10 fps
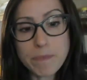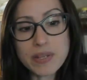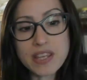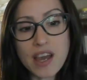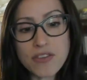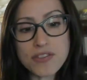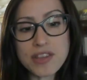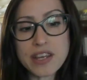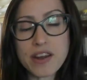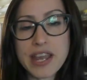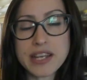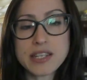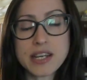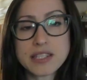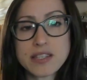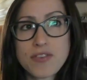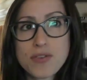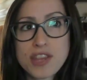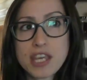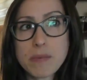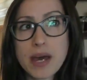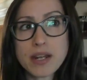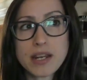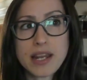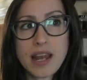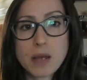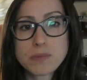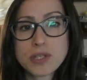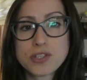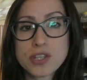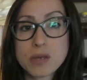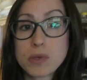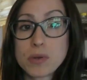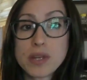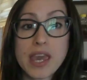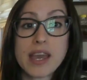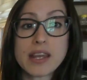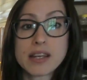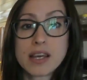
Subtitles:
But the other thing our hand does, if you think about it, it helps us to communicate.